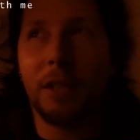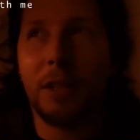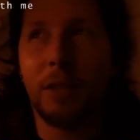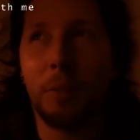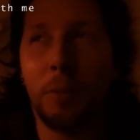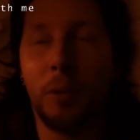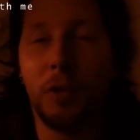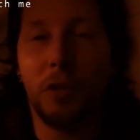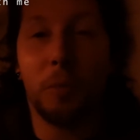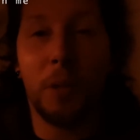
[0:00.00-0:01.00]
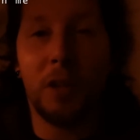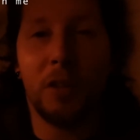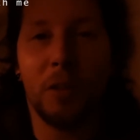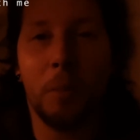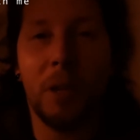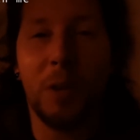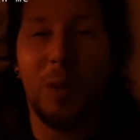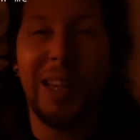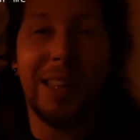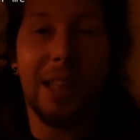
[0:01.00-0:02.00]
Like, it's important to speak to somebody. We
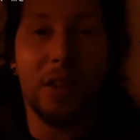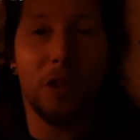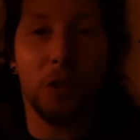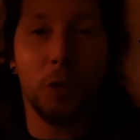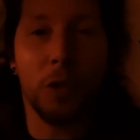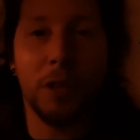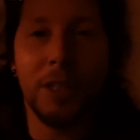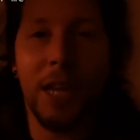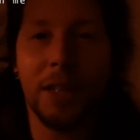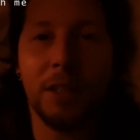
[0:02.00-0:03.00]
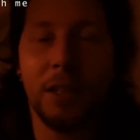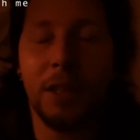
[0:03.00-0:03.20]
need that social contact.